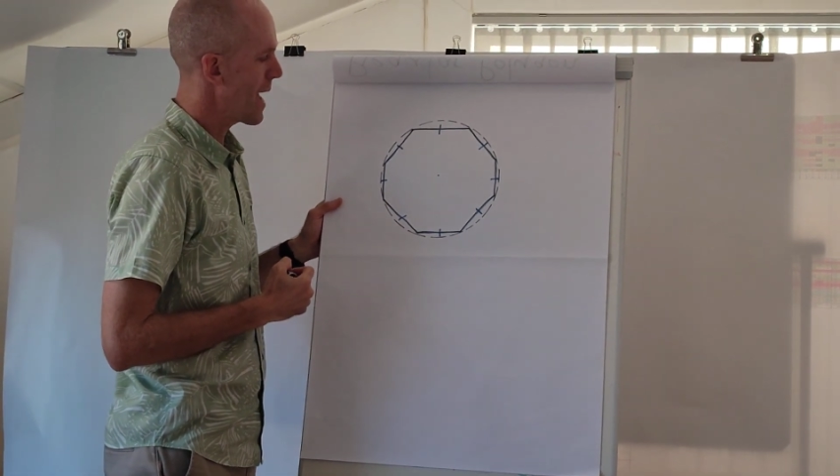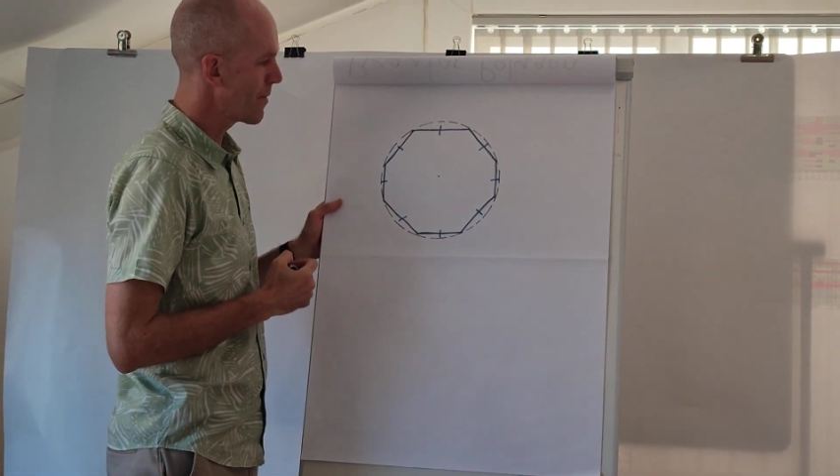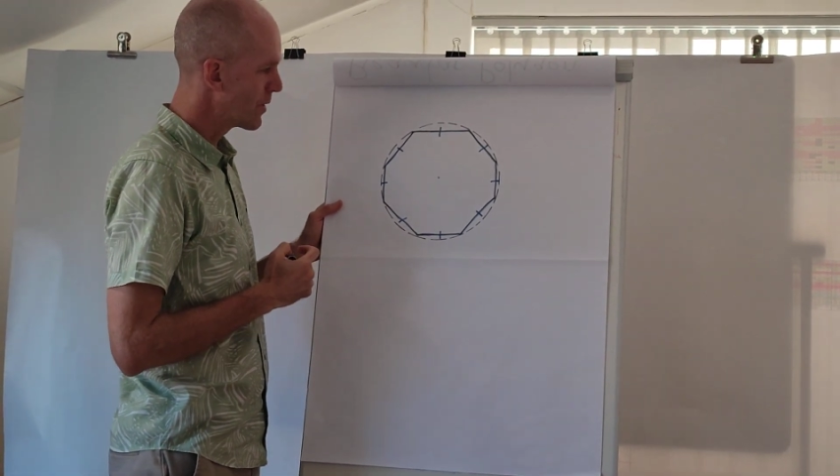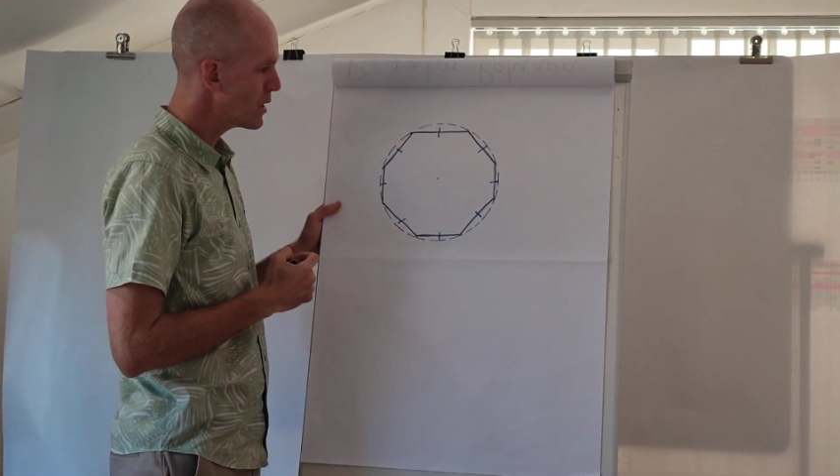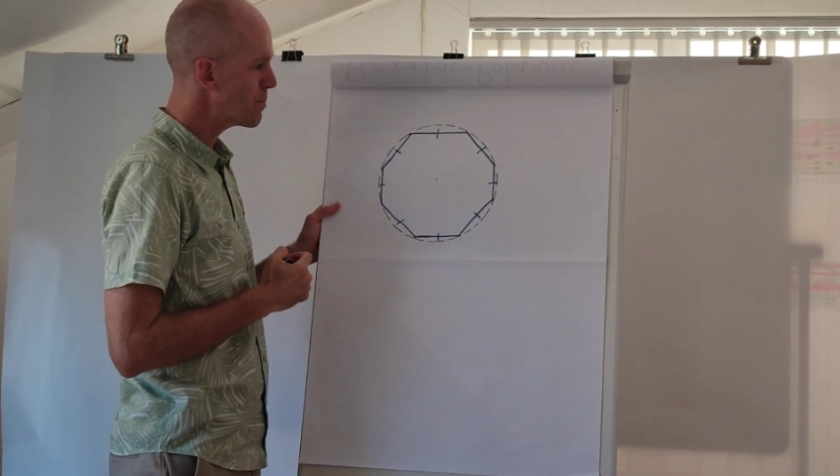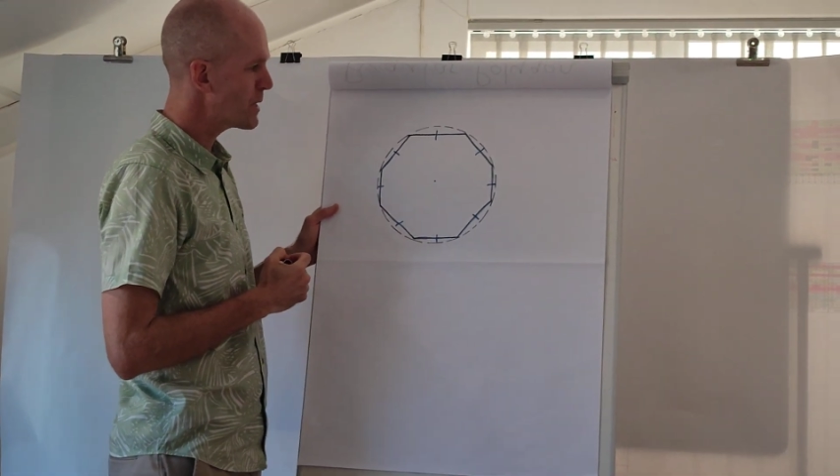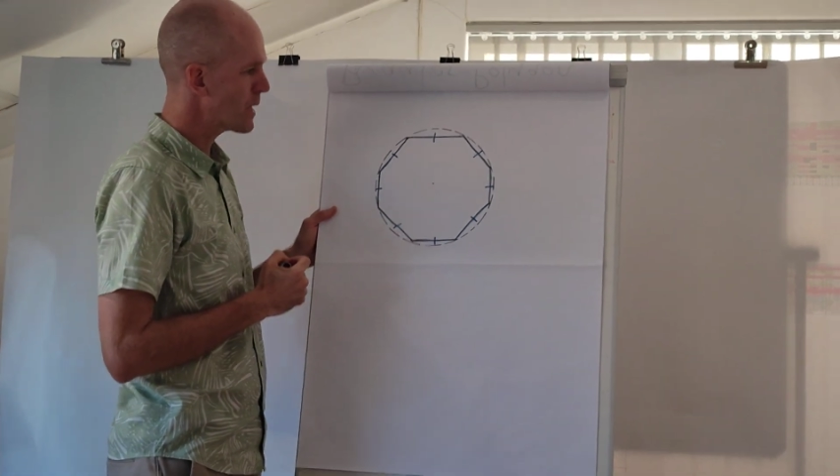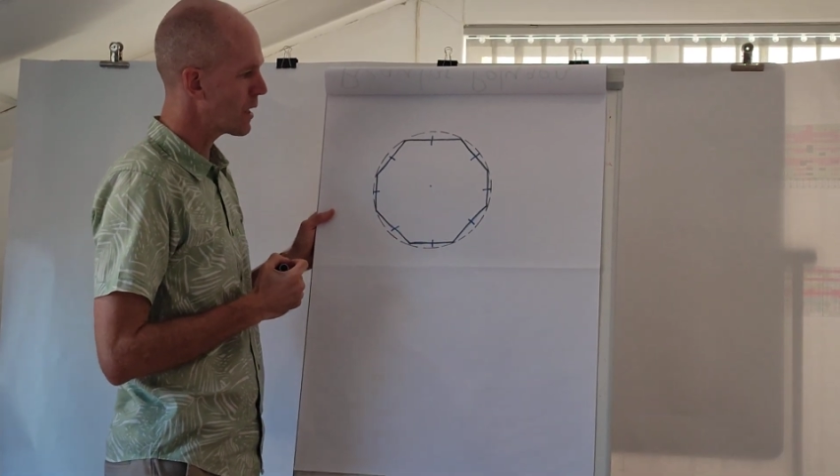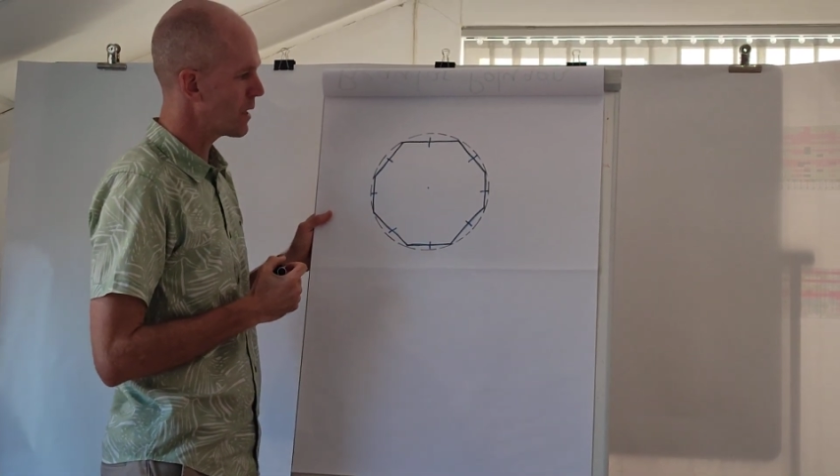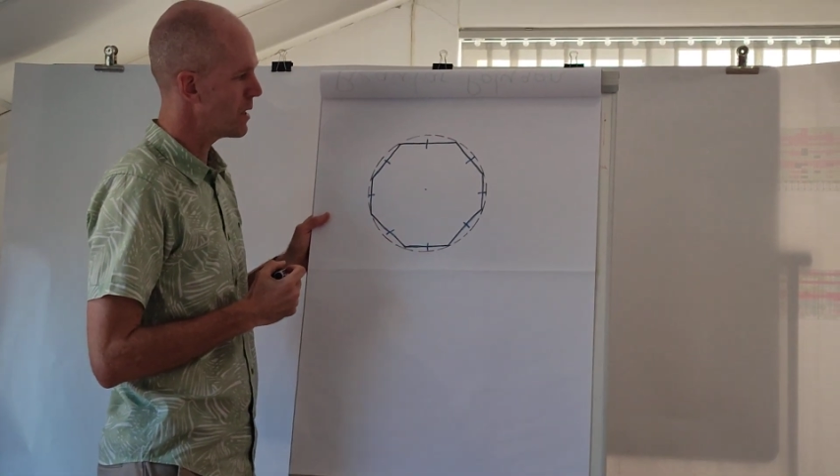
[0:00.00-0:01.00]
And this
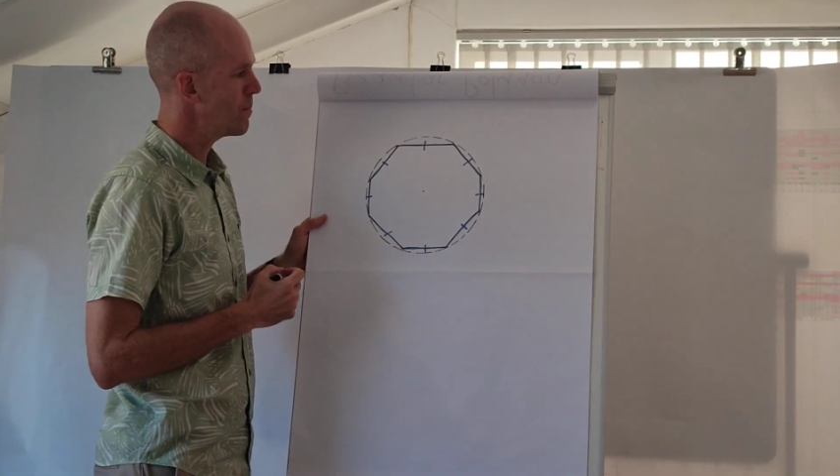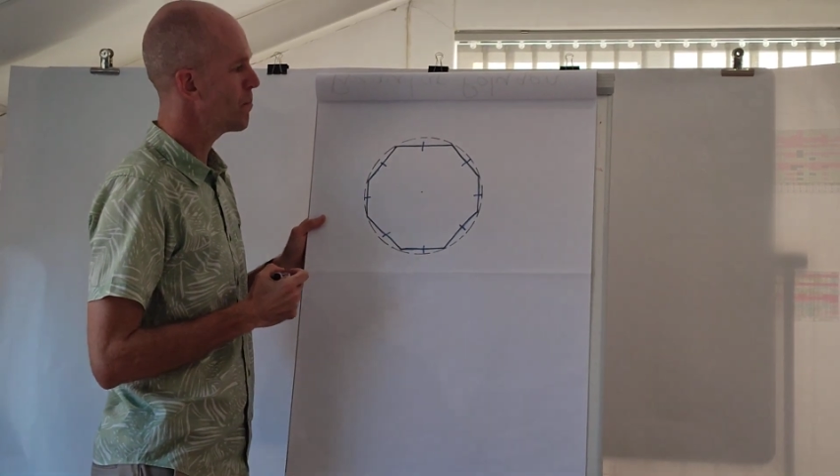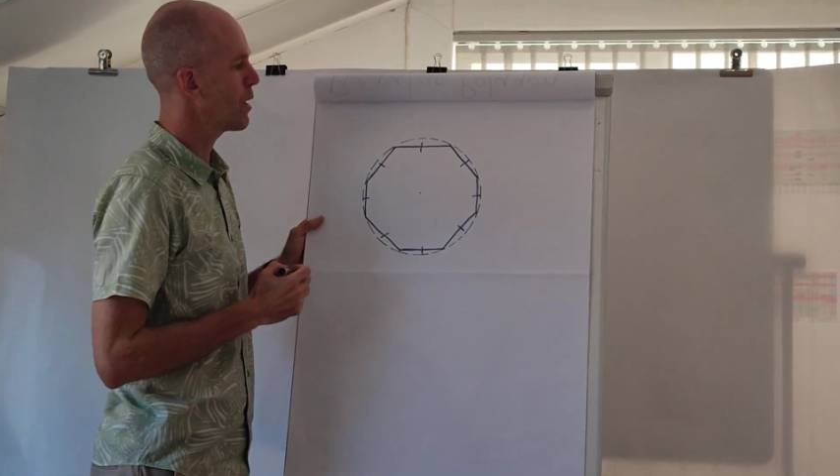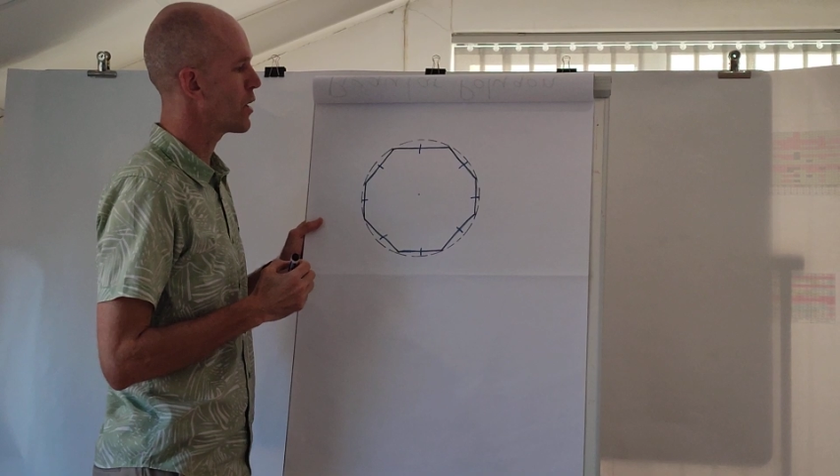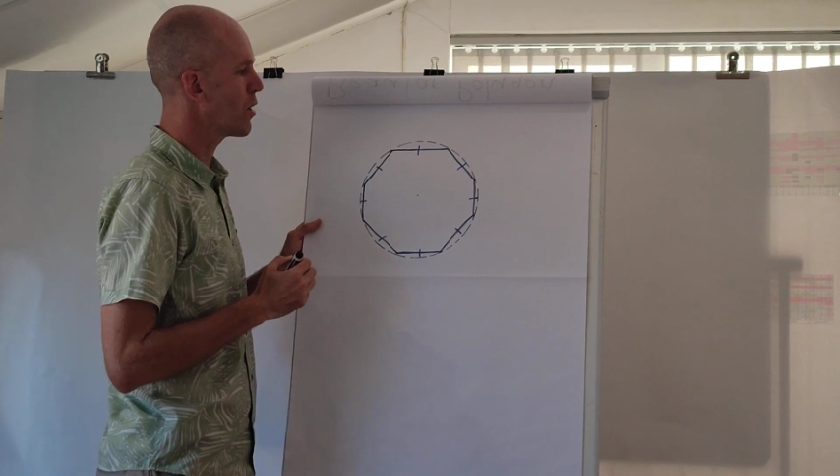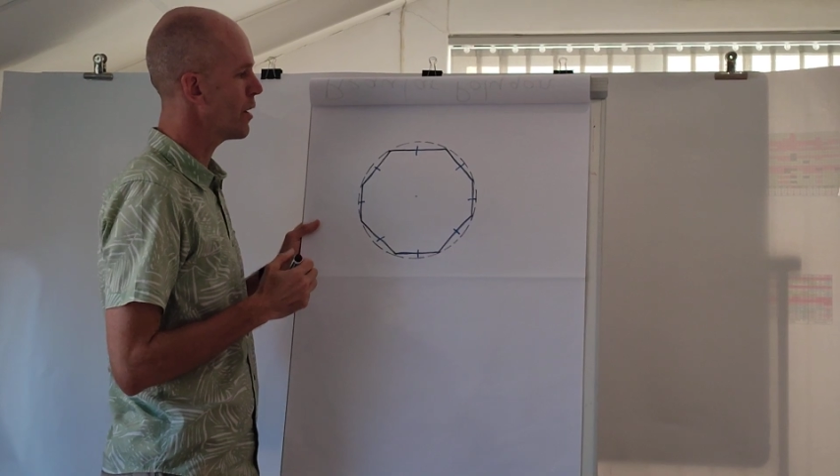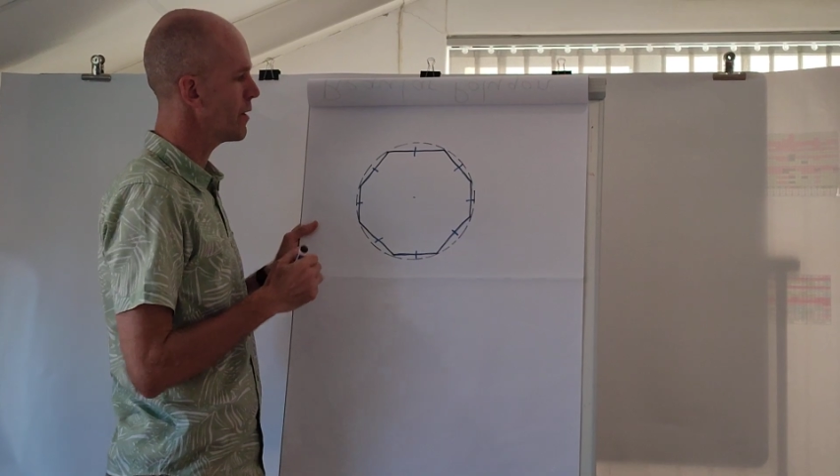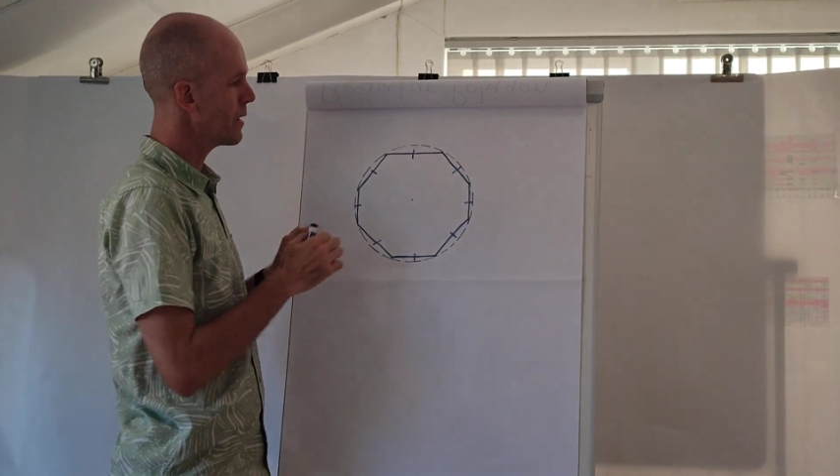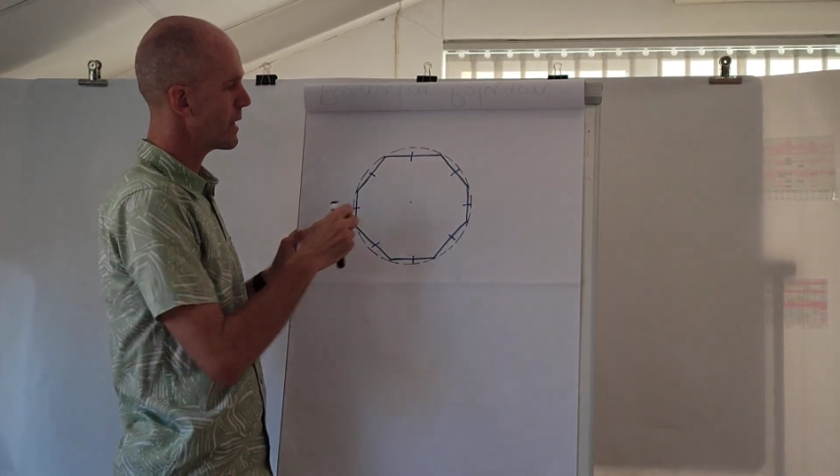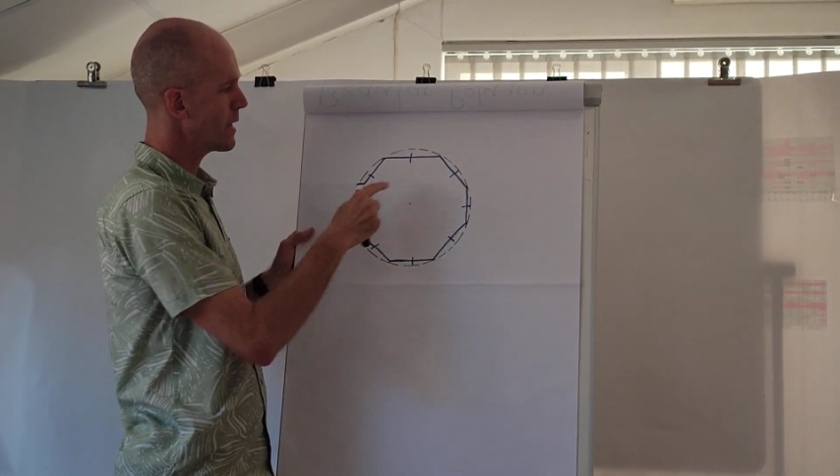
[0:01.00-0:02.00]
particular polygon,